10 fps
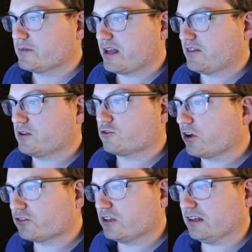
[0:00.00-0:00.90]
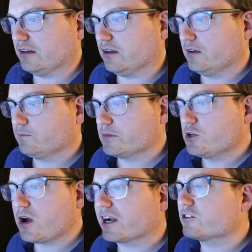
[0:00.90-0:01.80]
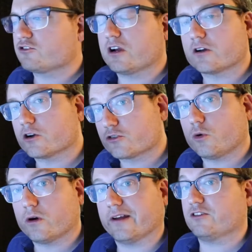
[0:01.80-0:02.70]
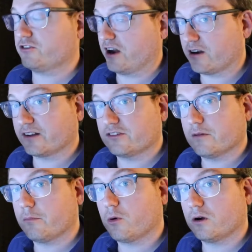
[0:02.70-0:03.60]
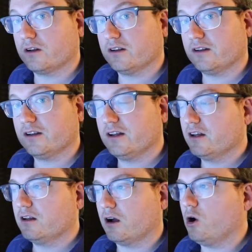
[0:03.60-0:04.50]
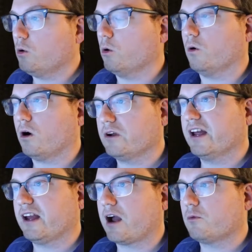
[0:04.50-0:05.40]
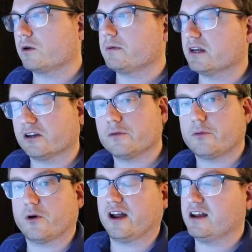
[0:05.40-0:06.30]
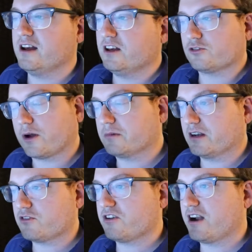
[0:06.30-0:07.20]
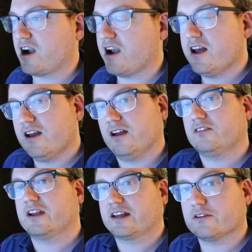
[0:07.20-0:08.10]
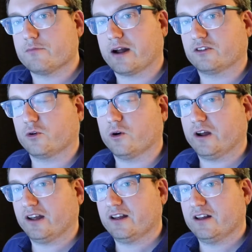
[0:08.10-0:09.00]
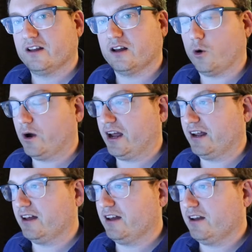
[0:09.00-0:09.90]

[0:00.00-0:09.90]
And then, Justin, you got to share your toy. Sharing's important. Oh, okay, I want to be a good boy, so I'm going to share. And then I give my toy away,